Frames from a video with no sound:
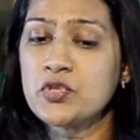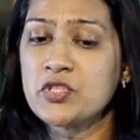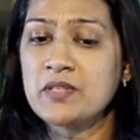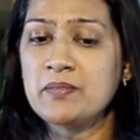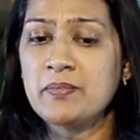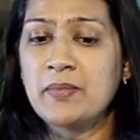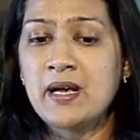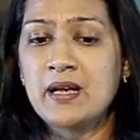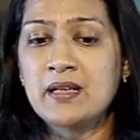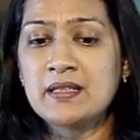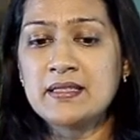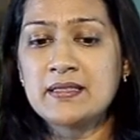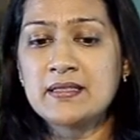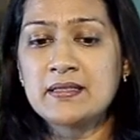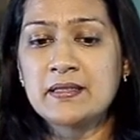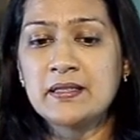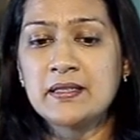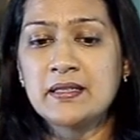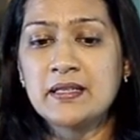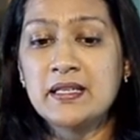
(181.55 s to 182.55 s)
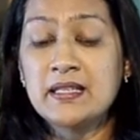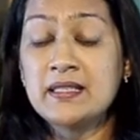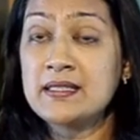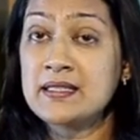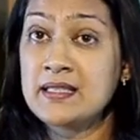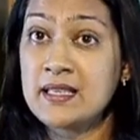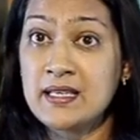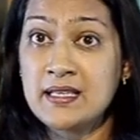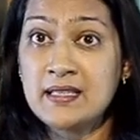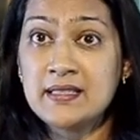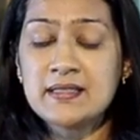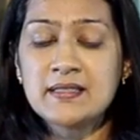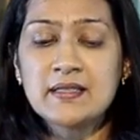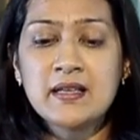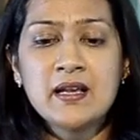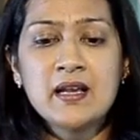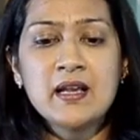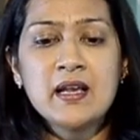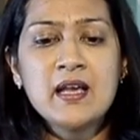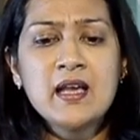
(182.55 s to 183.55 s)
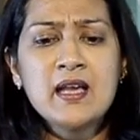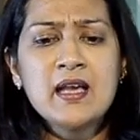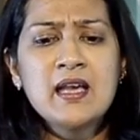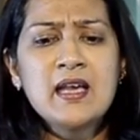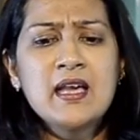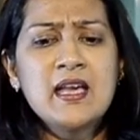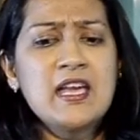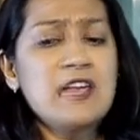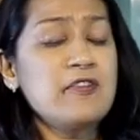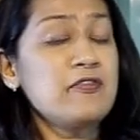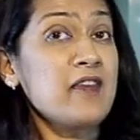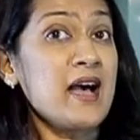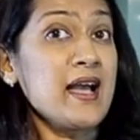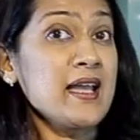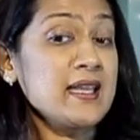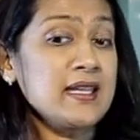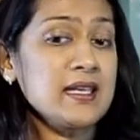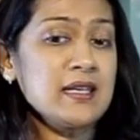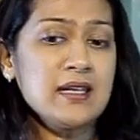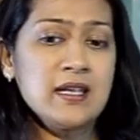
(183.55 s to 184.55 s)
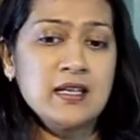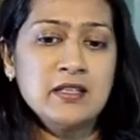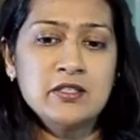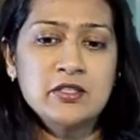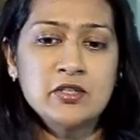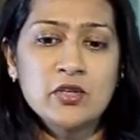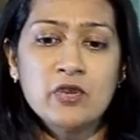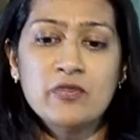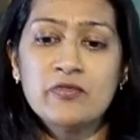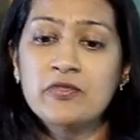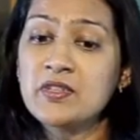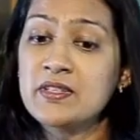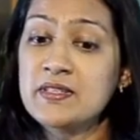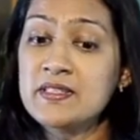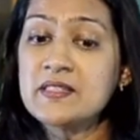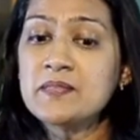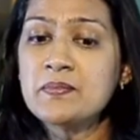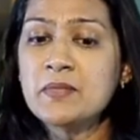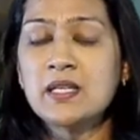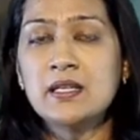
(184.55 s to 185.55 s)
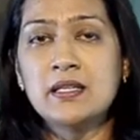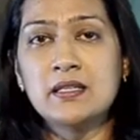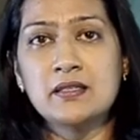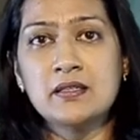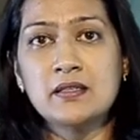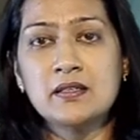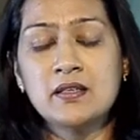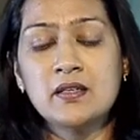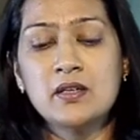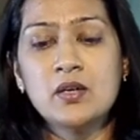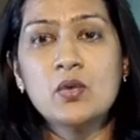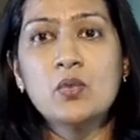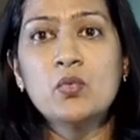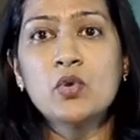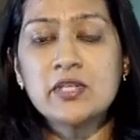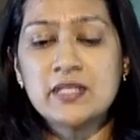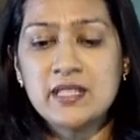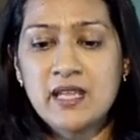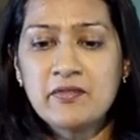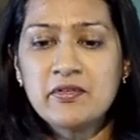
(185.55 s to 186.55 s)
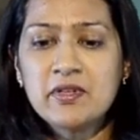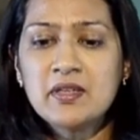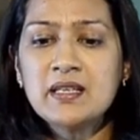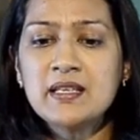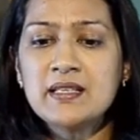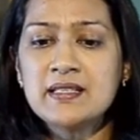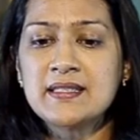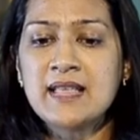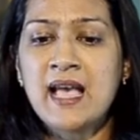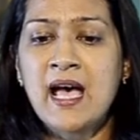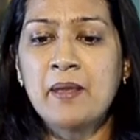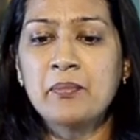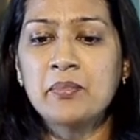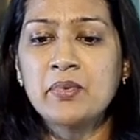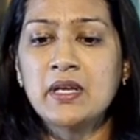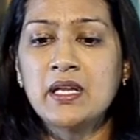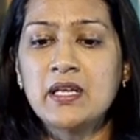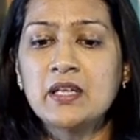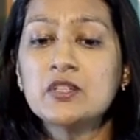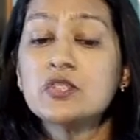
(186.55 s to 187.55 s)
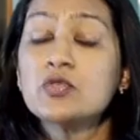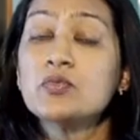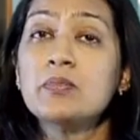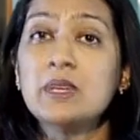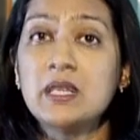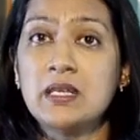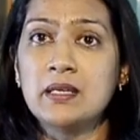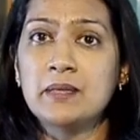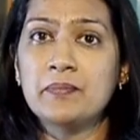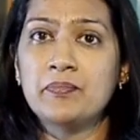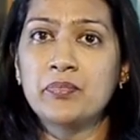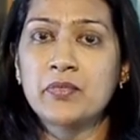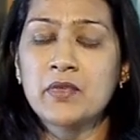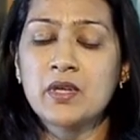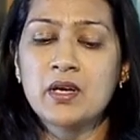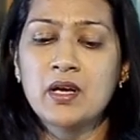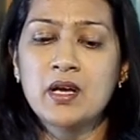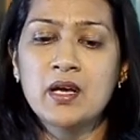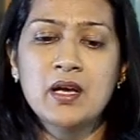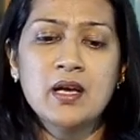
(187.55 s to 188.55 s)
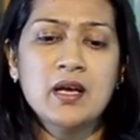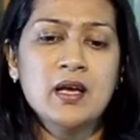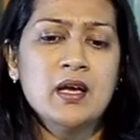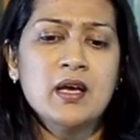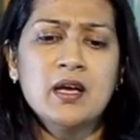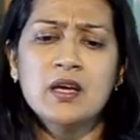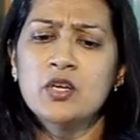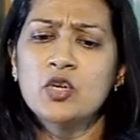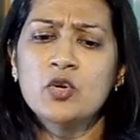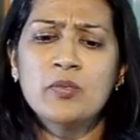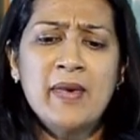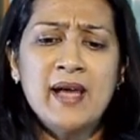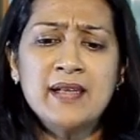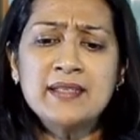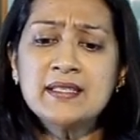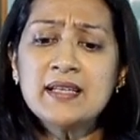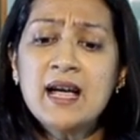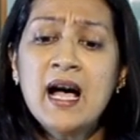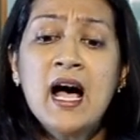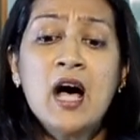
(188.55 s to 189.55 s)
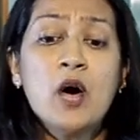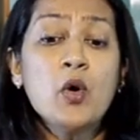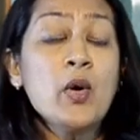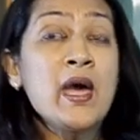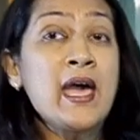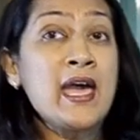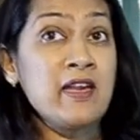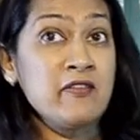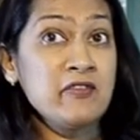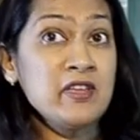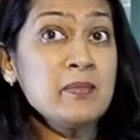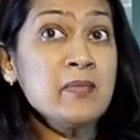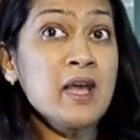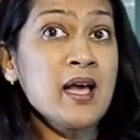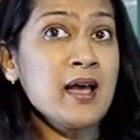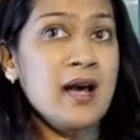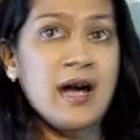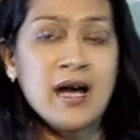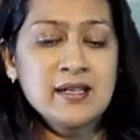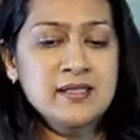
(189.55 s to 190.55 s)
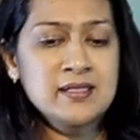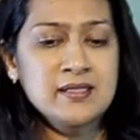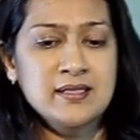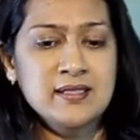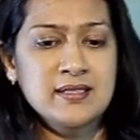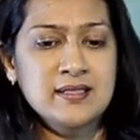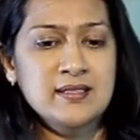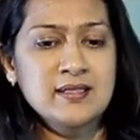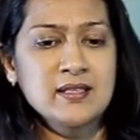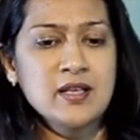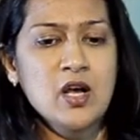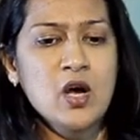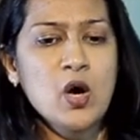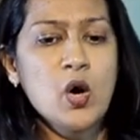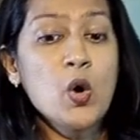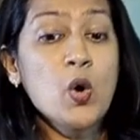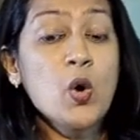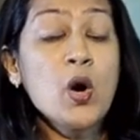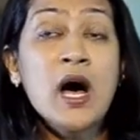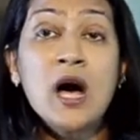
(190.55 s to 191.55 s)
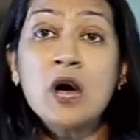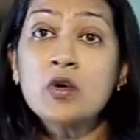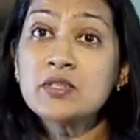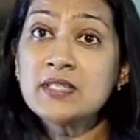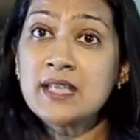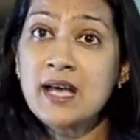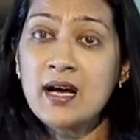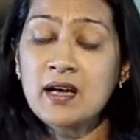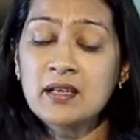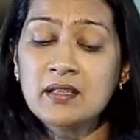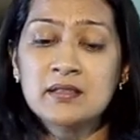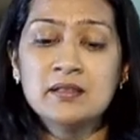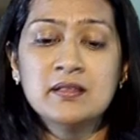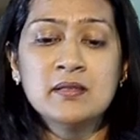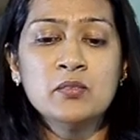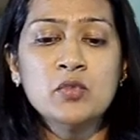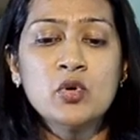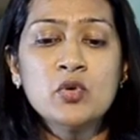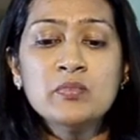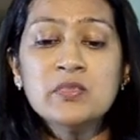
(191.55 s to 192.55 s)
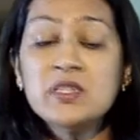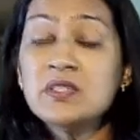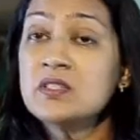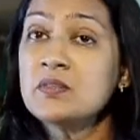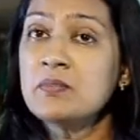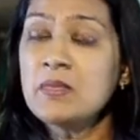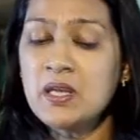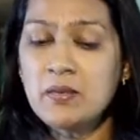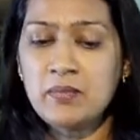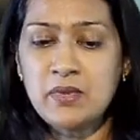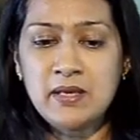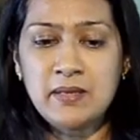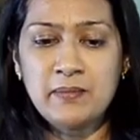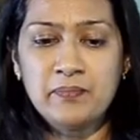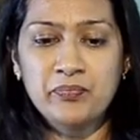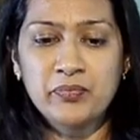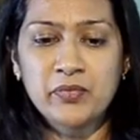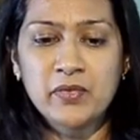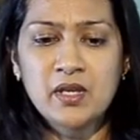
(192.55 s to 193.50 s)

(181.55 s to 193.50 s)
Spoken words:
Too Shall Pass. It says, If I can endure for this minute whatever is happening to me, no matter how heavy my heart is or how dark the moment may be,